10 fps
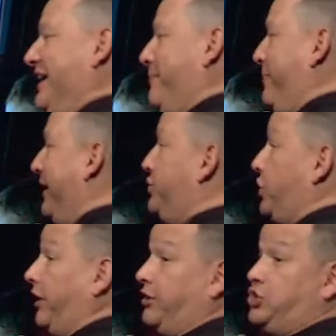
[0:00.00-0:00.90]
big
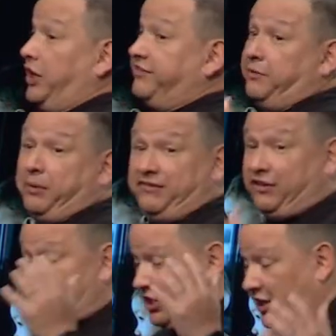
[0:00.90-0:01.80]

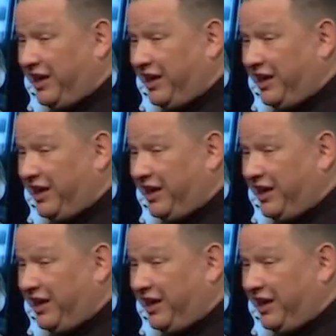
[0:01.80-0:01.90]
juxtaposition.